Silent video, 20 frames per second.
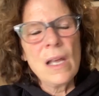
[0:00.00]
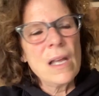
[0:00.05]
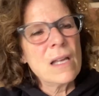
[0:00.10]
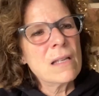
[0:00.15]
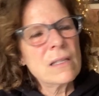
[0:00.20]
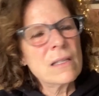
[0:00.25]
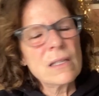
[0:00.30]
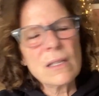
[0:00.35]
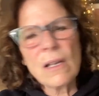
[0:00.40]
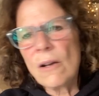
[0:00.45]

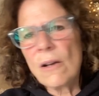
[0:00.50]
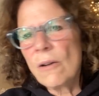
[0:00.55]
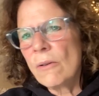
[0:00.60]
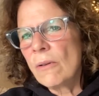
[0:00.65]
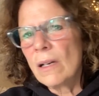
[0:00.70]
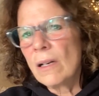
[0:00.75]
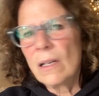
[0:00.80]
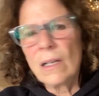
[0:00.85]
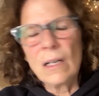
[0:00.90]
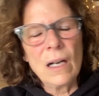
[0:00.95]
And
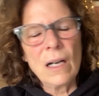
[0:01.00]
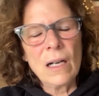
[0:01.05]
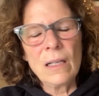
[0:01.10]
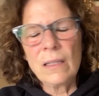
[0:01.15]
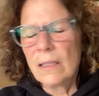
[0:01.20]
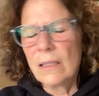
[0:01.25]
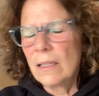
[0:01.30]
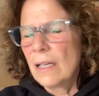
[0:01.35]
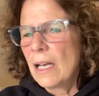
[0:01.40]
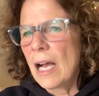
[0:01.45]
so
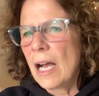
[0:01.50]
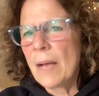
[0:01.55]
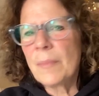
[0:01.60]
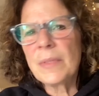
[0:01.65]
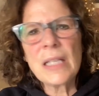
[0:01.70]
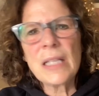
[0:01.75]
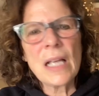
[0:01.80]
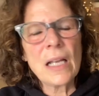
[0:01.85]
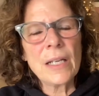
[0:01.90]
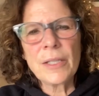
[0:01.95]
I'm
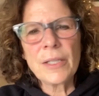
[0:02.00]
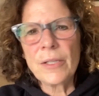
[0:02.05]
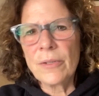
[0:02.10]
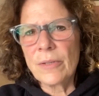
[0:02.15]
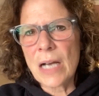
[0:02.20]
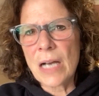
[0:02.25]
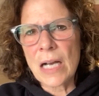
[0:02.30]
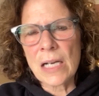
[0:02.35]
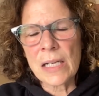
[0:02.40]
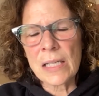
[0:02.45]
telling
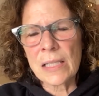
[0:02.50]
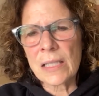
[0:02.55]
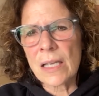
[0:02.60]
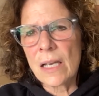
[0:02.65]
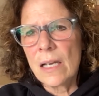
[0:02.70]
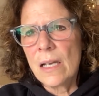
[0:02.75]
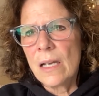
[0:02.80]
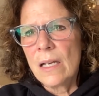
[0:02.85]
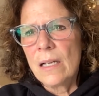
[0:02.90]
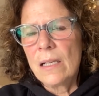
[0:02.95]
you guys,
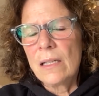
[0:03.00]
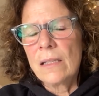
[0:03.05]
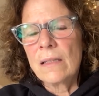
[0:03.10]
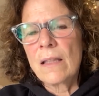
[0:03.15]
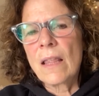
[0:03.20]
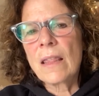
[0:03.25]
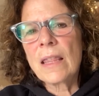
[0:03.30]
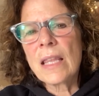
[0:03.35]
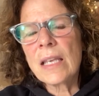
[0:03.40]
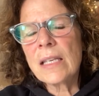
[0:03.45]

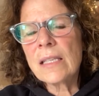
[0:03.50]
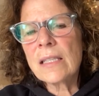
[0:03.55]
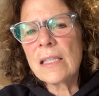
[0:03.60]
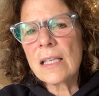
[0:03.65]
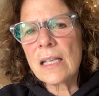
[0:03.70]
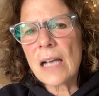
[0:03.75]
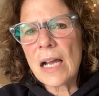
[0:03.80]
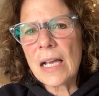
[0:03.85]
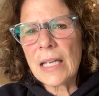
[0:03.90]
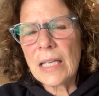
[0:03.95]
the things
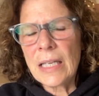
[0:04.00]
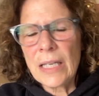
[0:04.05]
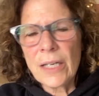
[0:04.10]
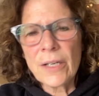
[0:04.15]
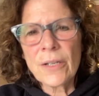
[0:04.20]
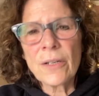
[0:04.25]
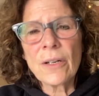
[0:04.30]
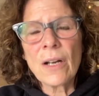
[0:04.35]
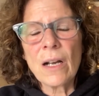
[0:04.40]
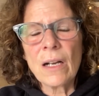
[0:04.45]
that I
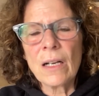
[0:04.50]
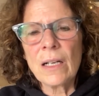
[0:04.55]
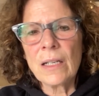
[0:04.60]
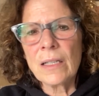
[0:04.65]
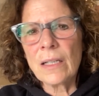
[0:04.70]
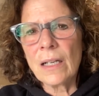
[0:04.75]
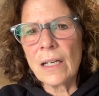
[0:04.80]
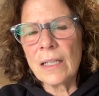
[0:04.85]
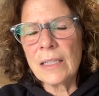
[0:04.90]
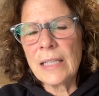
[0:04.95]
hear
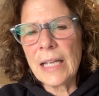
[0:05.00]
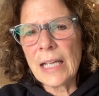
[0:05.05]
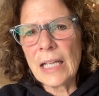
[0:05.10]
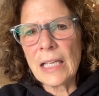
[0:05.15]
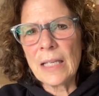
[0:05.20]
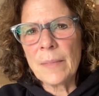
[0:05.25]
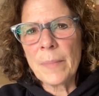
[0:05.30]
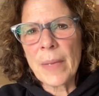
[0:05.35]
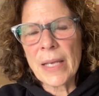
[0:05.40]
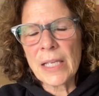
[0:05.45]
on a
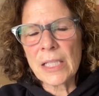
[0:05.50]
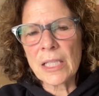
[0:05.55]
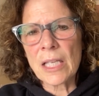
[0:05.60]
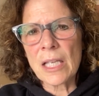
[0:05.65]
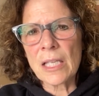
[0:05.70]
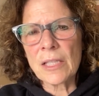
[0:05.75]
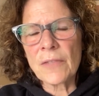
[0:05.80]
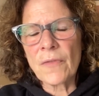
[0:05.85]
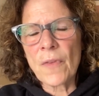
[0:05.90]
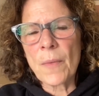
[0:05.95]
daily
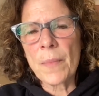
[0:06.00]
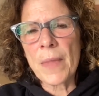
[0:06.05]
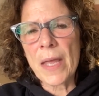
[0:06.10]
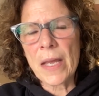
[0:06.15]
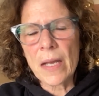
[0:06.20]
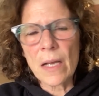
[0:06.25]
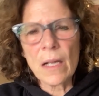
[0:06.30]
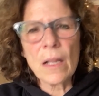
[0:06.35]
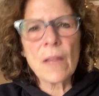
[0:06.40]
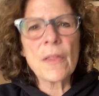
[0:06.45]
basis from the
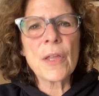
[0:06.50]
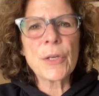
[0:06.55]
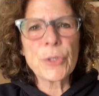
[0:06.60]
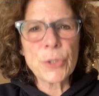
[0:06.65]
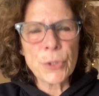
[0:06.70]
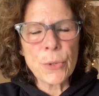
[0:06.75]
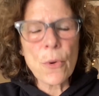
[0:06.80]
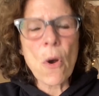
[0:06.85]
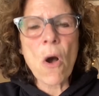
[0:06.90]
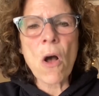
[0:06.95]
hell
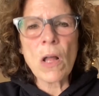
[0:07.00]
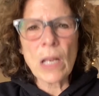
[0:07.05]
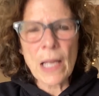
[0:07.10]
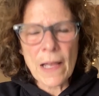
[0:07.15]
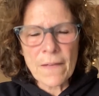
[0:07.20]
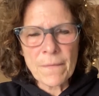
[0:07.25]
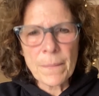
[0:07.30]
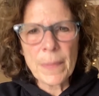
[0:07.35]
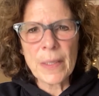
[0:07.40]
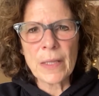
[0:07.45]
that you all
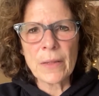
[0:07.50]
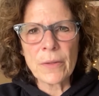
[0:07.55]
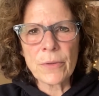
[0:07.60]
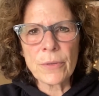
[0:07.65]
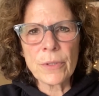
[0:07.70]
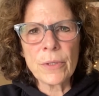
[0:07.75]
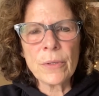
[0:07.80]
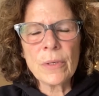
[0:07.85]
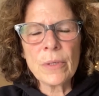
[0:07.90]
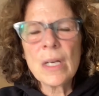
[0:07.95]
have been
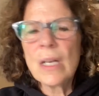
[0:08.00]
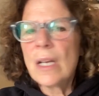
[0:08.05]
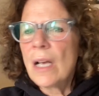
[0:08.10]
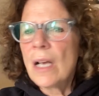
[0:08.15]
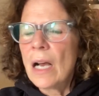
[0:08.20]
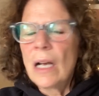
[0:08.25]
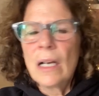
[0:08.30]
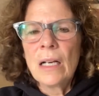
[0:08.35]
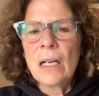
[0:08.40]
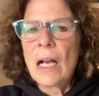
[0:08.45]
through,
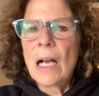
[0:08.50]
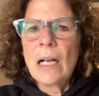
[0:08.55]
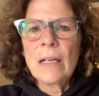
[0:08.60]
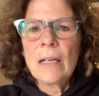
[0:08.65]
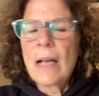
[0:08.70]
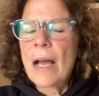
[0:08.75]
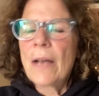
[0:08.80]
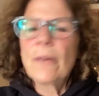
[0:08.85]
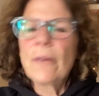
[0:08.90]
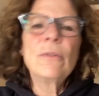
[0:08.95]

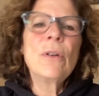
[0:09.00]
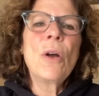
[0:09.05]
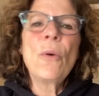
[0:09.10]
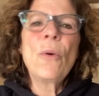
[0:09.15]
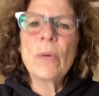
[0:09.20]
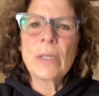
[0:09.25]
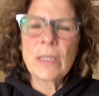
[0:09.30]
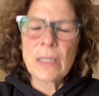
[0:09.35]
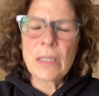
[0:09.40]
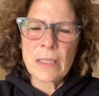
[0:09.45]
I don't know
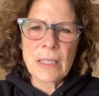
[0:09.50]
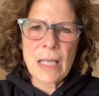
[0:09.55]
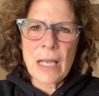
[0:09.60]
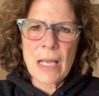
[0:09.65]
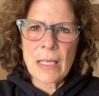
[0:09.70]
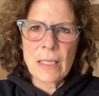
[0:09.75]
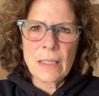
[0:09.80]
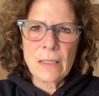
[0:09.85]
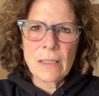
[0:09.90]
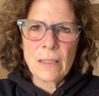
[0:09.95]
what to
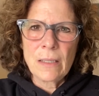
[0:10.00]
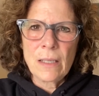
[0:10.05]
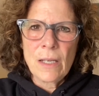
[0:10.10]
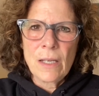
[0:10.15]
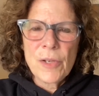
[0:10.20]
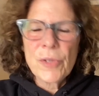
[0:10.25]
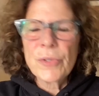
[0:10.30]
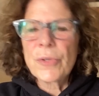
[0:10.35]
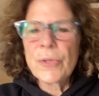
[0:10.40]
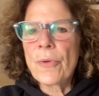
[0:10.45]
say.
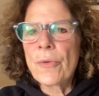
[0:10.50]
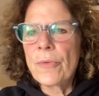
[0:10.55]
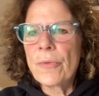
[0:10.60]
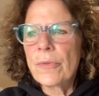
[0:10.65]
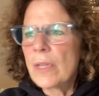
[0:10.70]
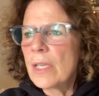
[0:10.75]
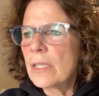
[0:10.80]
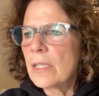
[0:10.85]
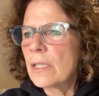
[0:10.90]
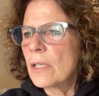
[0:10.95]
So
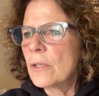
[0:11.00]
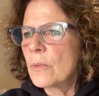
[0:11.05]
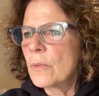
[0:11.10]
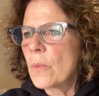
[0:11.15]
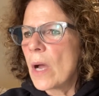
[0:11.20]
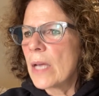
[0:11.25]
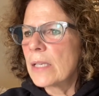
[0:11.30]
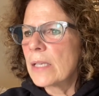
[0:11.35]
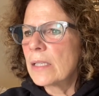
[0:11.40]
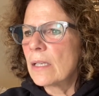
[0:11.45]
this is
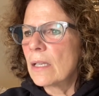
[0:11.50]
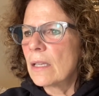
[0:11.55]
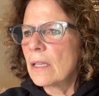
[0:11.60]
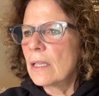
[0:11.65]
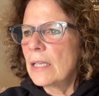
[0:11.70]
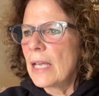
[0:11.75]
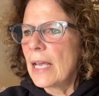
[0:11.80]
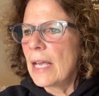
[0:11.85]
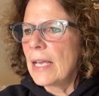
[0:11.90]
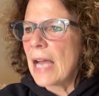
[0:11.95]
why till
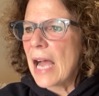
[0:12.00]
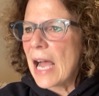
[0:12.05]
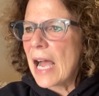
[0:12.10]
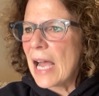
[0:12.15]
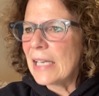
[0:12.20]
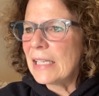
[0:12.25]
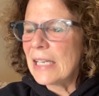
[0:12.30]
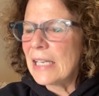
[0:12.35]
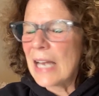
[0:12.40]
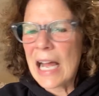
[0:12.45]
the day
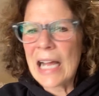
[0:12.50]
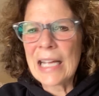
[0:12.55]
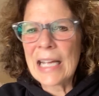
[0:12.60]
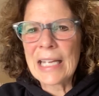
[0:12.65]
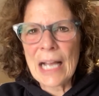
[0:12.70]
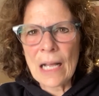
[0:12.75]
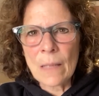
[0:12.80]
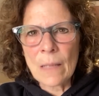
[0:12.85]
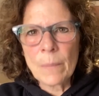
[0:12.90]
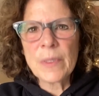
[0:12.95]
I
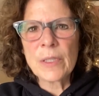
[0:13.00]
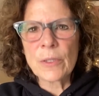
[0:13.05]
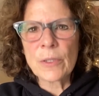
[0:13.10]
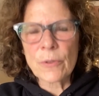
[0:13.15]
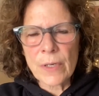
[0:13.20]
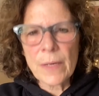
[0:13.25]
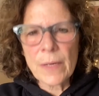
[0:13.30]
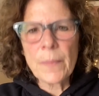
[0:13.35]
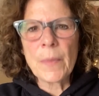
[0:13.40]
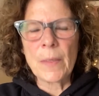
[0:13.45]
die, I'll be
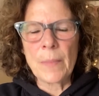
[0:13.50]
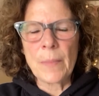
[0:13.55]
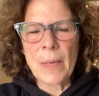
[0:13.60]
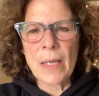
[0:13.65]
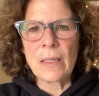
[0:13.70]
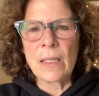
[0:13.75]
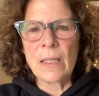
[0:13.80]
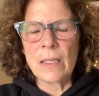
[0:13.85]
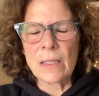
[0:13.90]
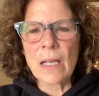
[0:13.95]
screaming
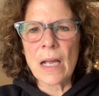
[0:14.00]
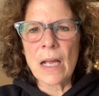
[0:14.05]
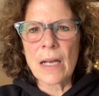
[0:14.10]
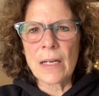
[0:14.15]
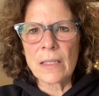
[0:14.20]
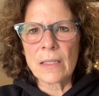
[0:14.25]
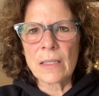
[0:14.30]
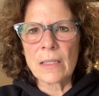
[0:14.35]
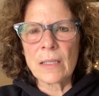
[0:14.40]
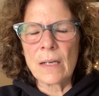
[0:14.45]
about this
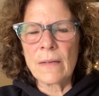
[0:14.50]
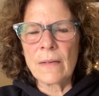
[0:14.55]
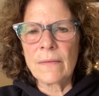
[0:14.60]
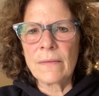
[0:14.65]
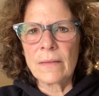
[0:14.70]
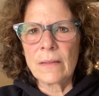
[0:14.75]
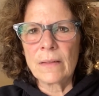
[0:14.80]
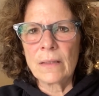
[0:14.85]
kind of stuff.